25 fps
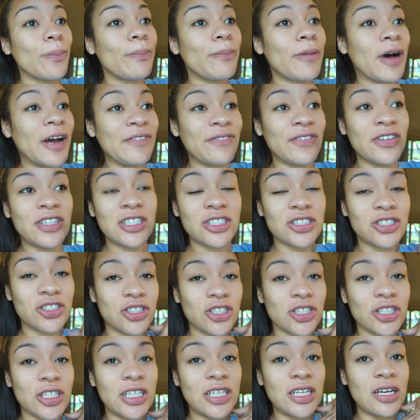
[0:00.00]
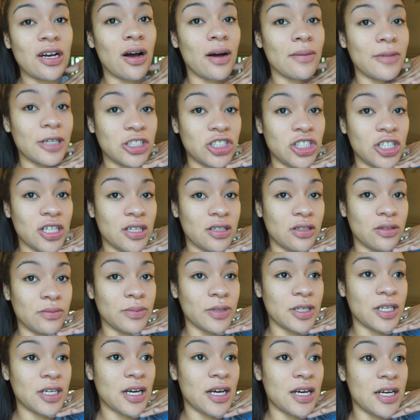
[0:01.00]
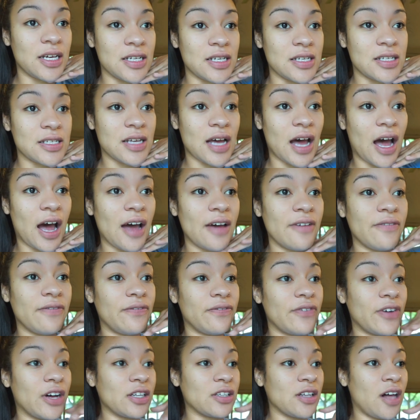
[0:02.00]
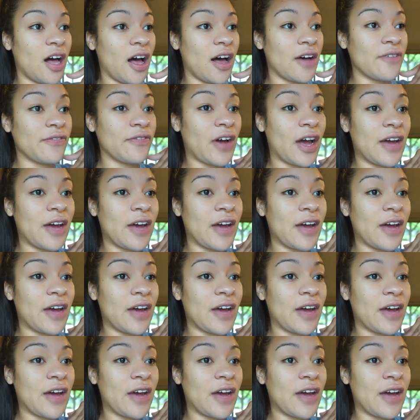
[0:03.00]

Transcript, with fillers: my fitness journey on my channel because I've fell off,